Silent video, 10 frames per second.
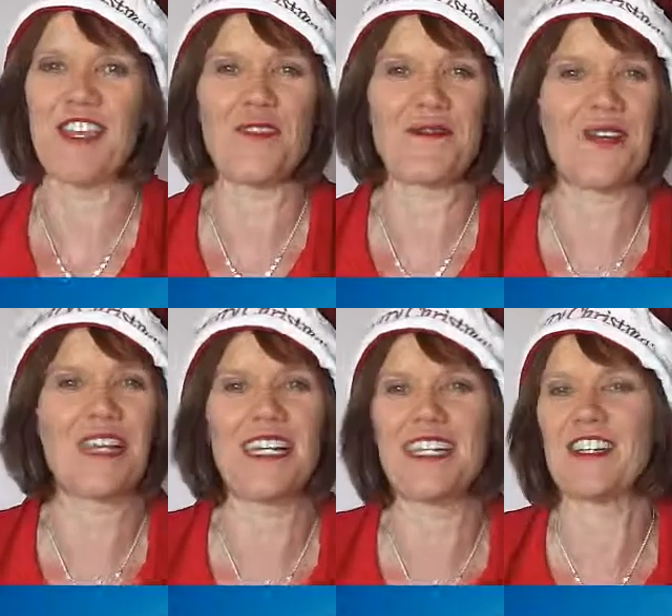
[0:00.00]
your
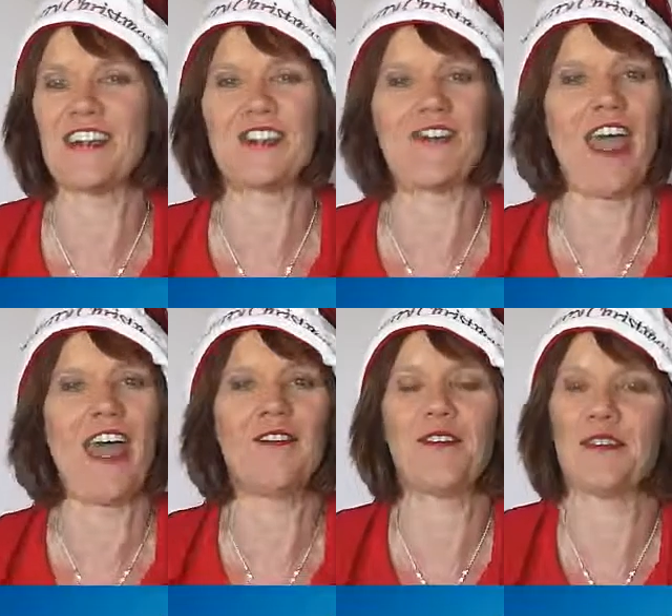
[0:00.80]
weekly dose of
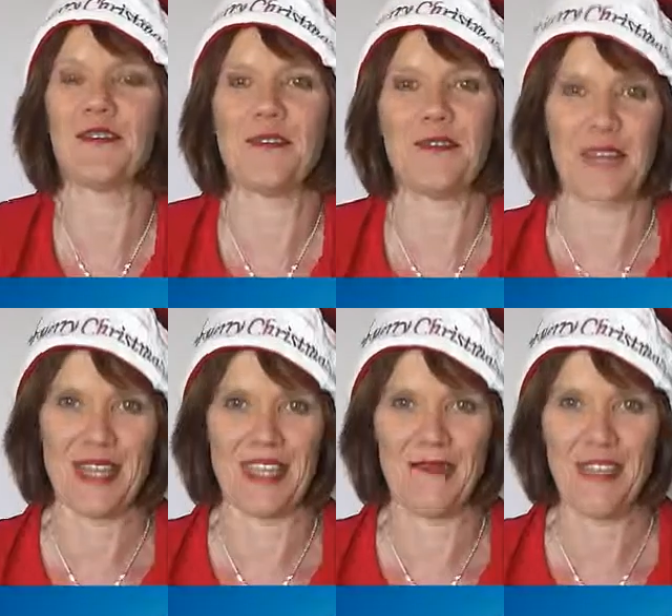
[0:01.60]
health and
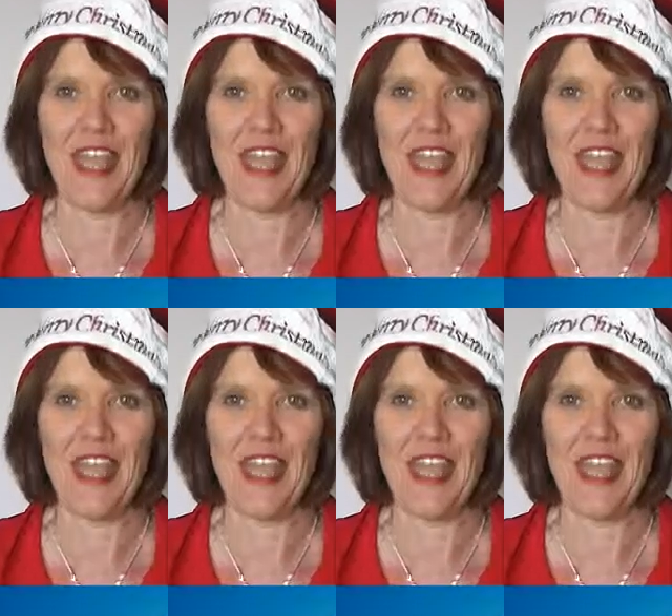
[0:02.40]
well-being.